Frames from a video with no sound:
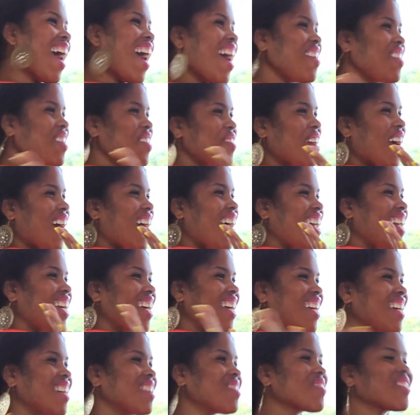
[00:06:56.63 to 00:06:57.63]
everybody,
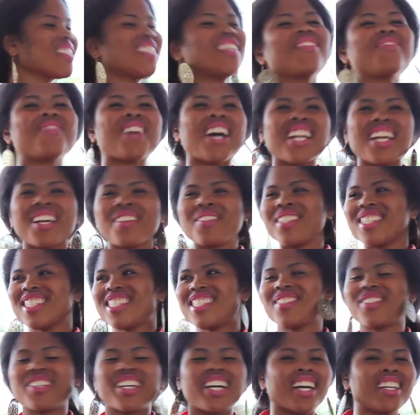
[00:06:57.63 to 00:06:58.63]
my name is
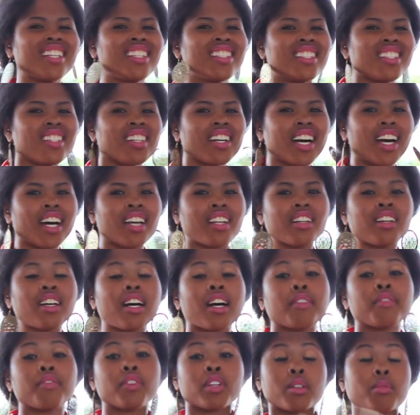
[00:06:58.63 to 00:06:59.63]
Rihanna Delgado.
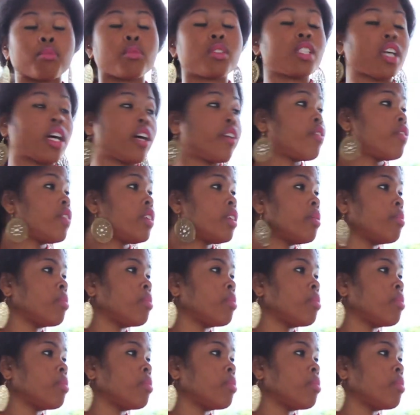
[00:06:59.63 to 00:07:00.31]
I'm from Southfield,